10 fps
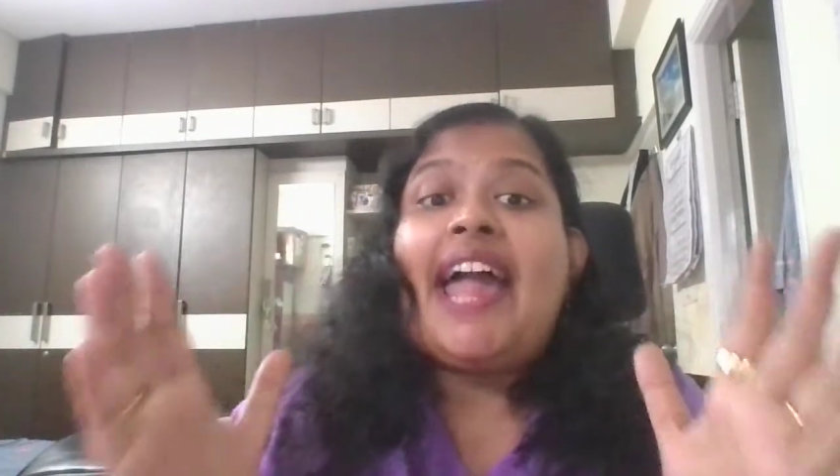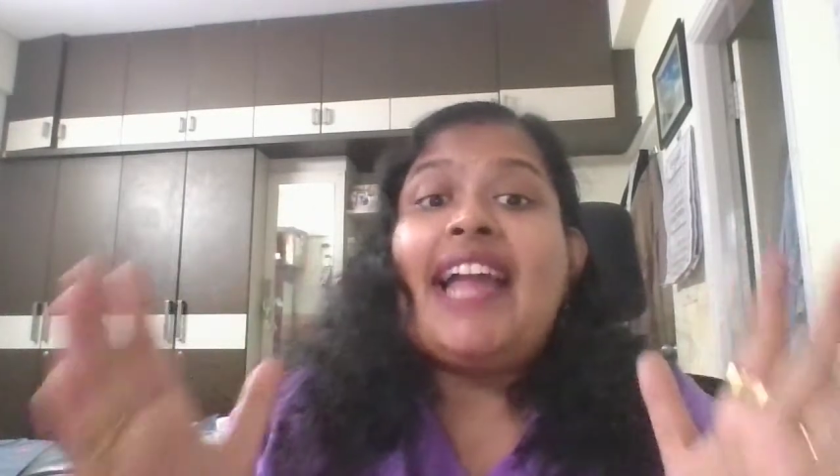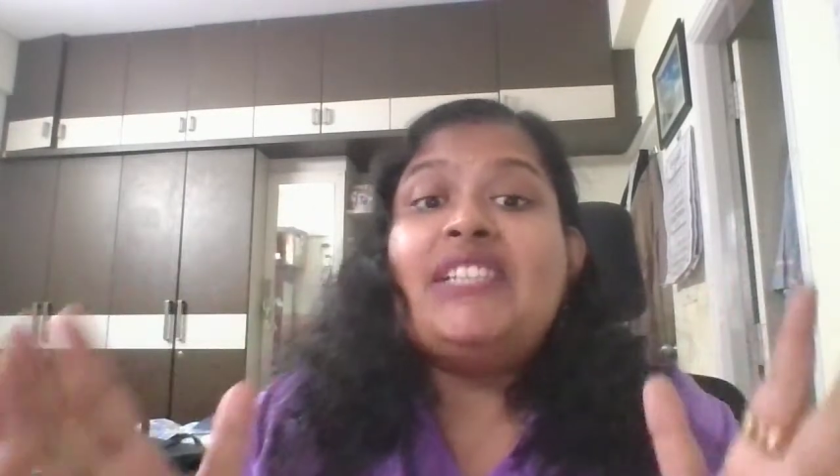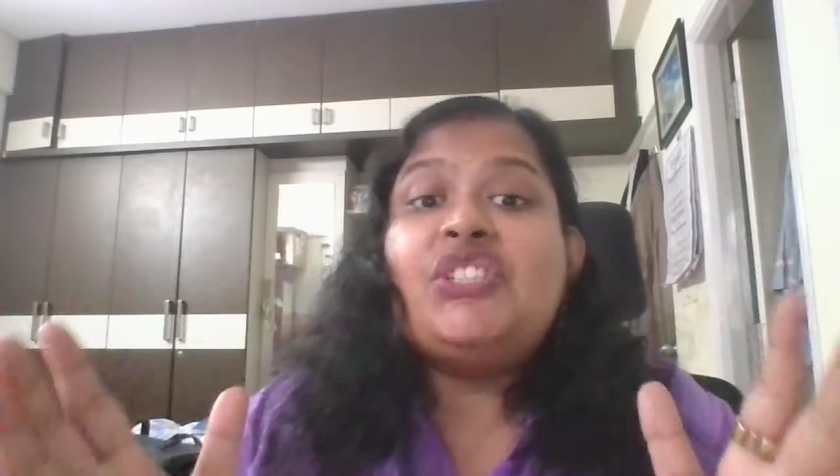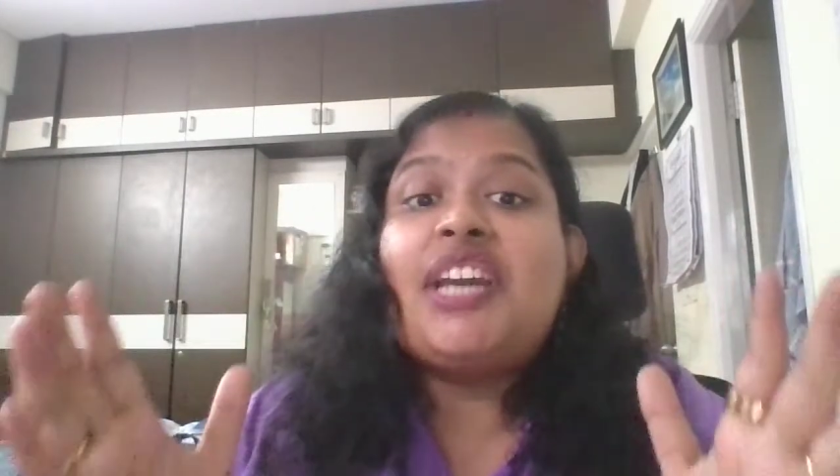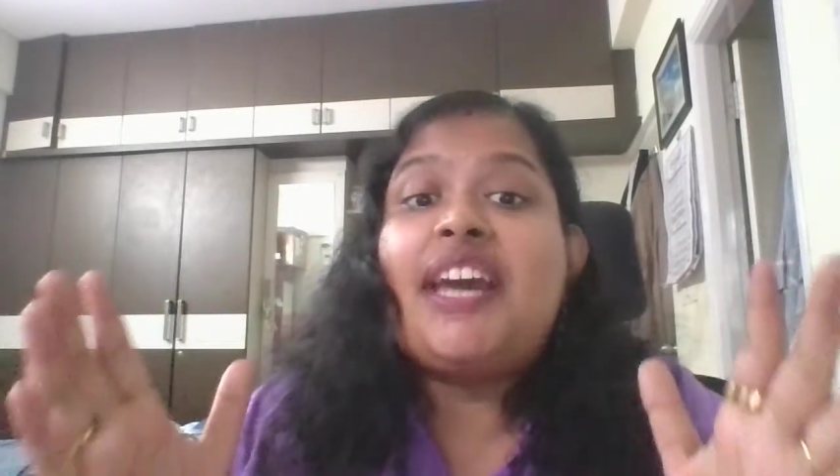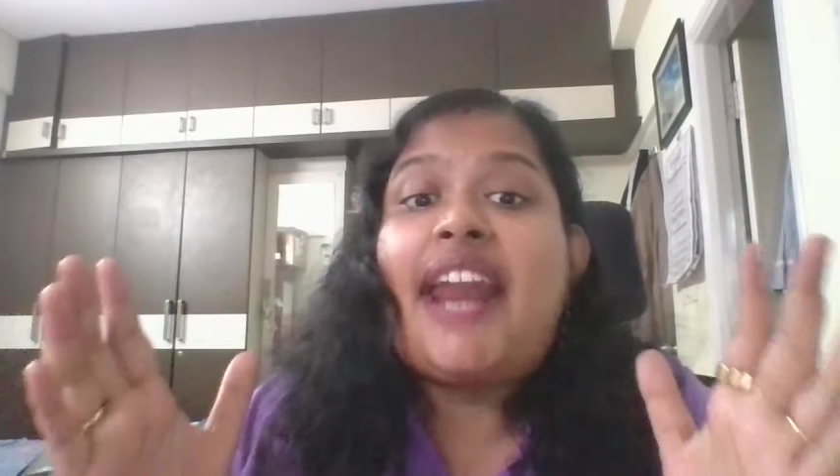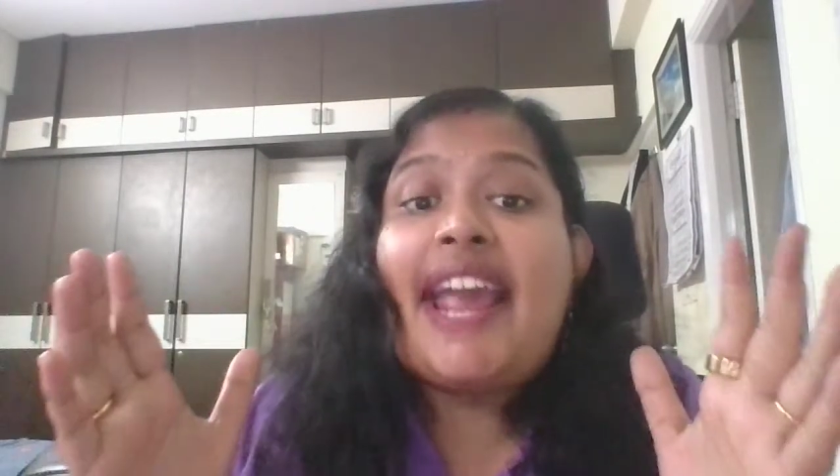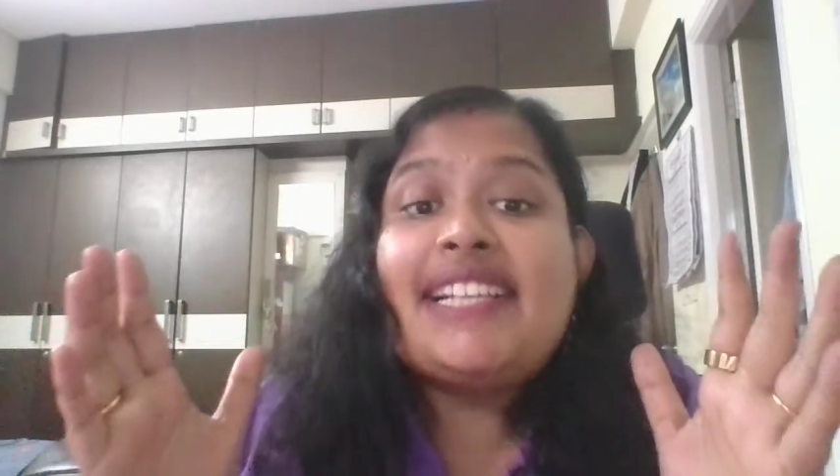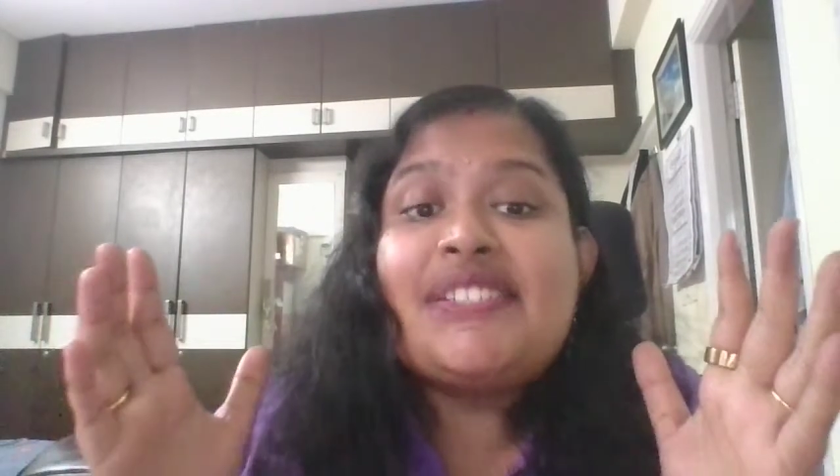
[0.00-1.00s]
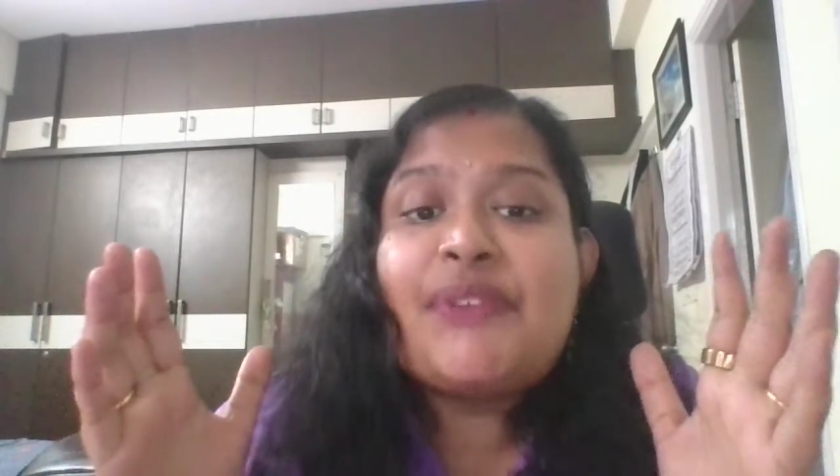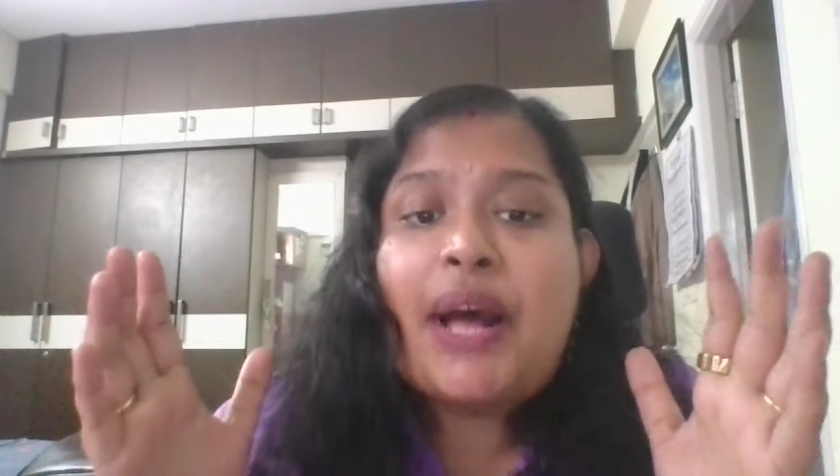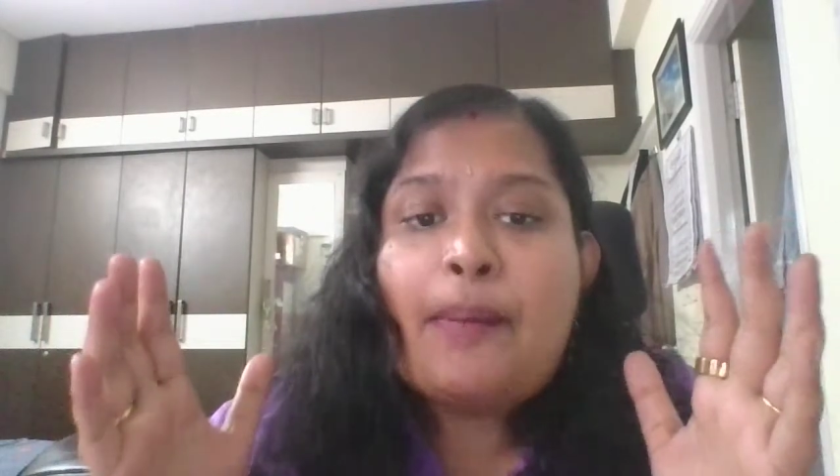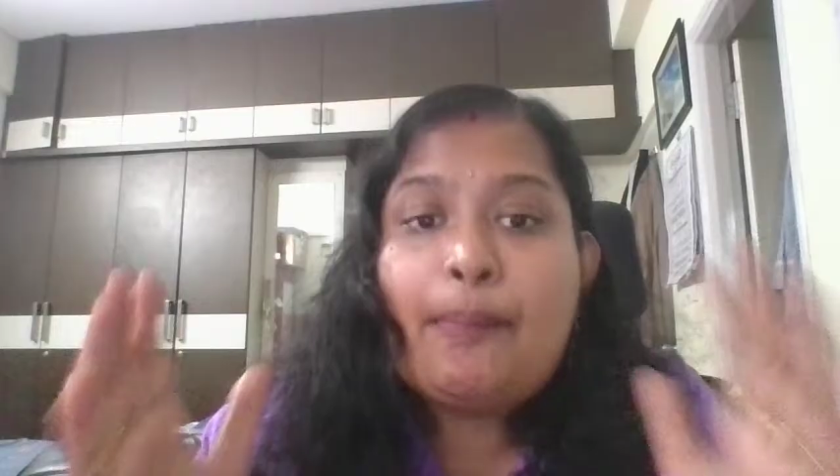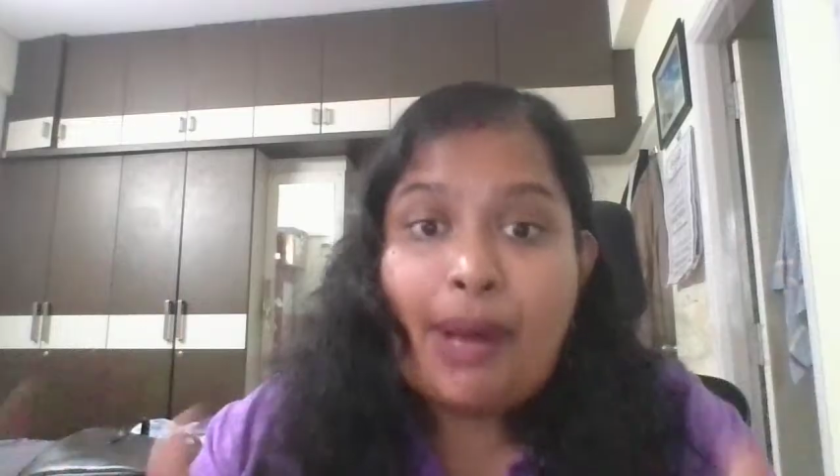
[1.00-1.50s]
entire
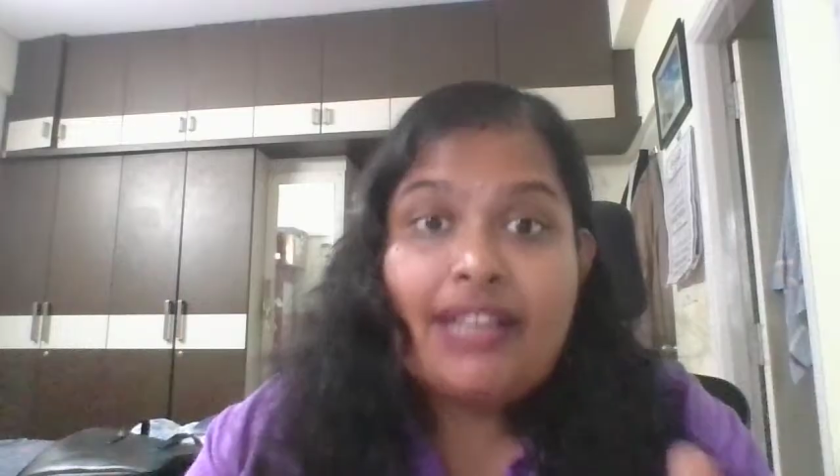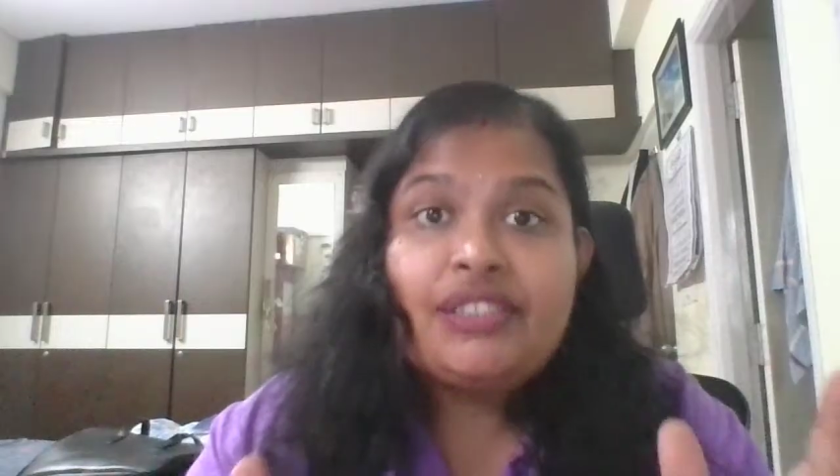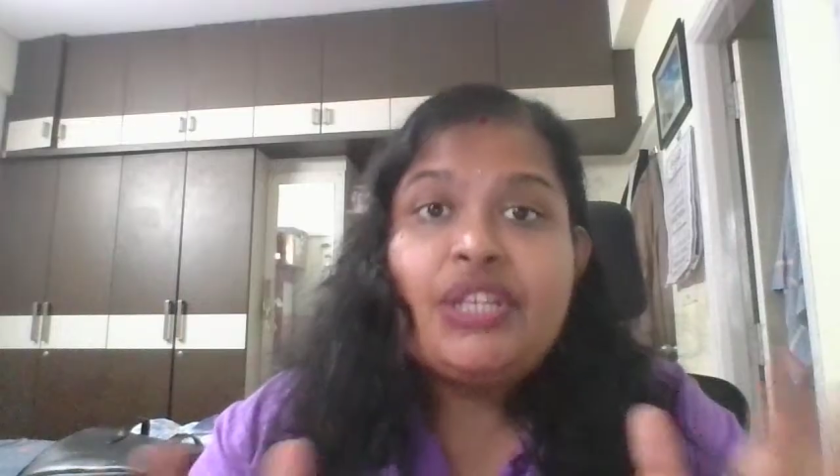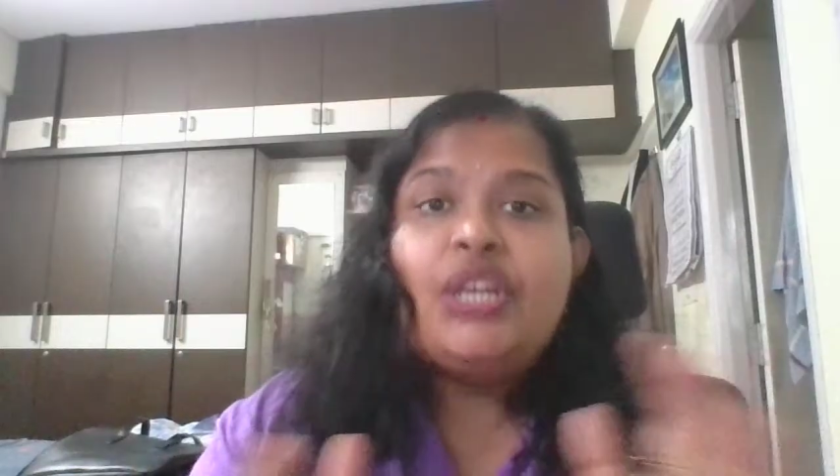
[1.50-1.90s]
extra month